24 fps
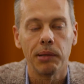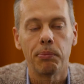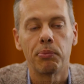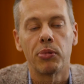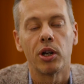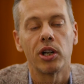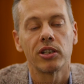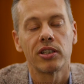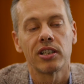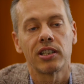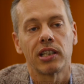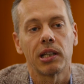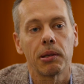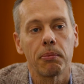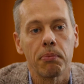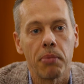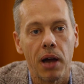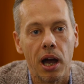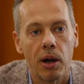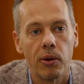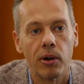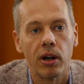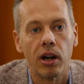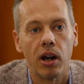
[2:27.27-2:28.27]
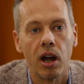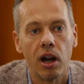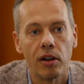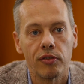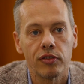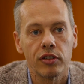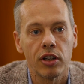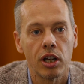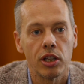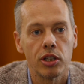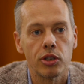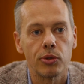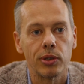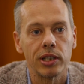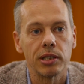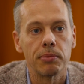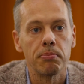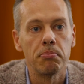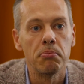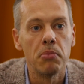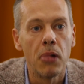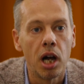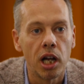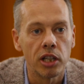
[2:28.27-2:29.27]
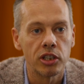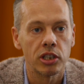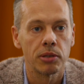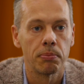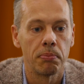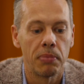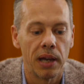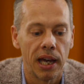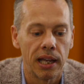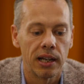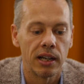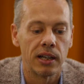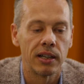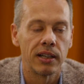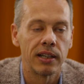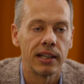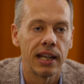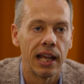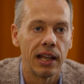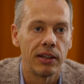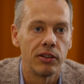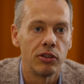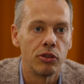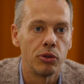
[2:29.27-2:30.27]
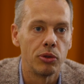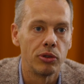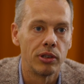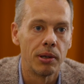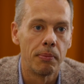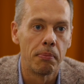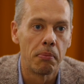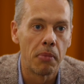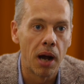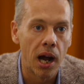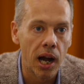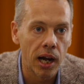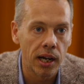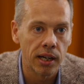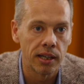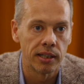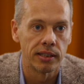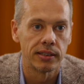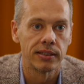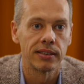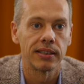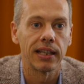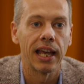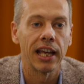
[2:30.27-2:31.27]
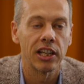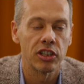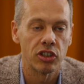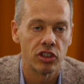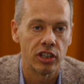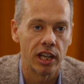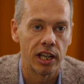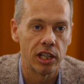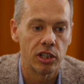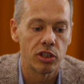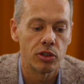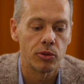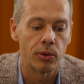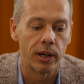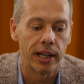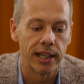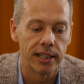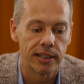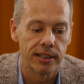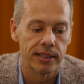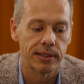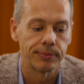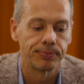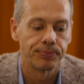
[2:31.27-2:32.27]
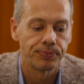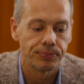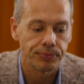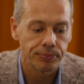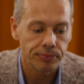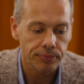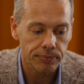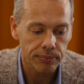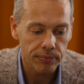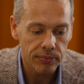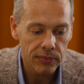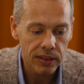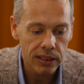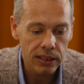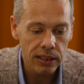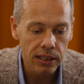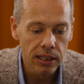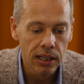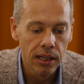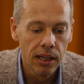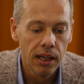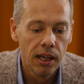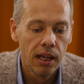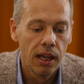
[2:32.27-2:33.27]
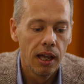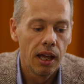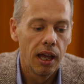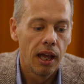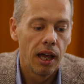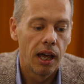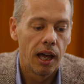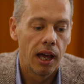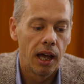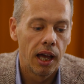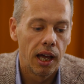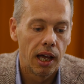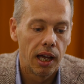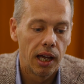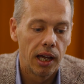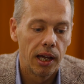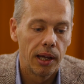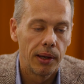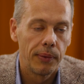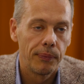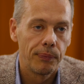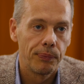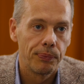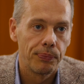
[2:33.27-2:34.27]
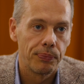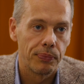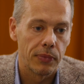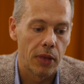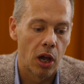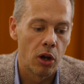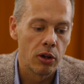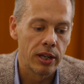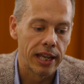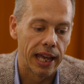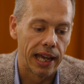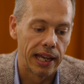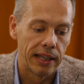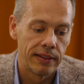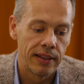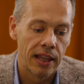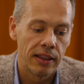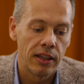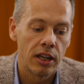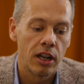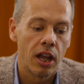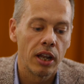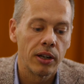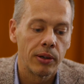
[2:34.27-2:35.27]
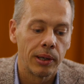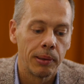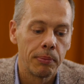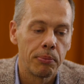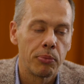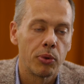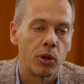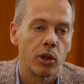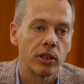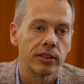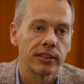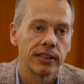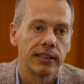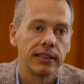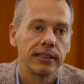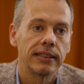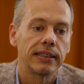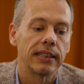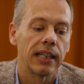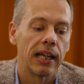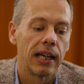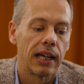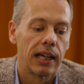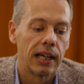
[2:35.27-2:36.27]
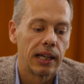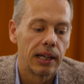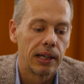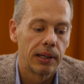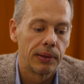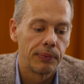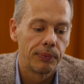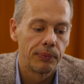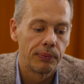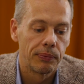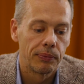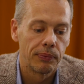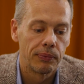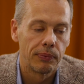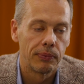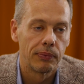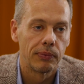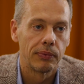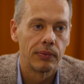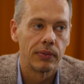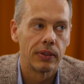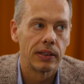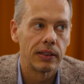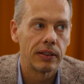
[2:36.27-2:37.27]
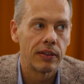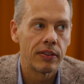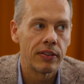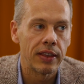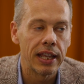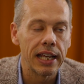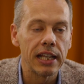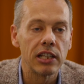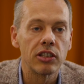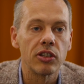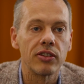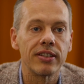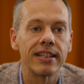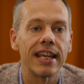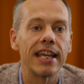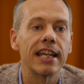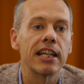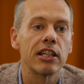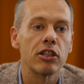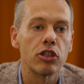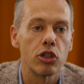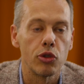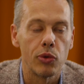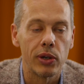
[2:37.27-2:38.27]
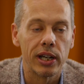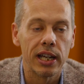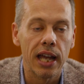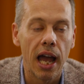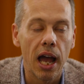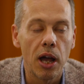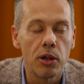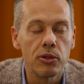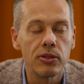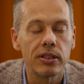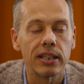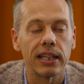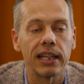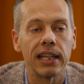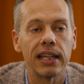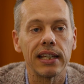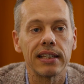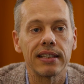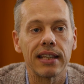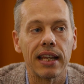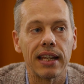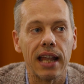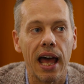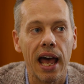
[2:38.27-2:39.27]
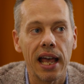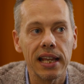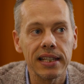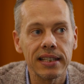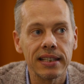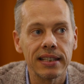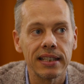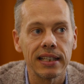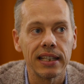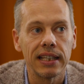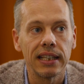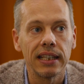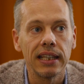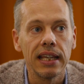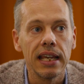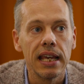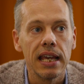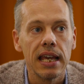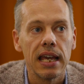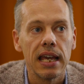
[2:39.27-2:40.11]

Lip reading: purchasing power of countries much better than do the market exchange rates. Okay, then another important thing to take into account is that ASTI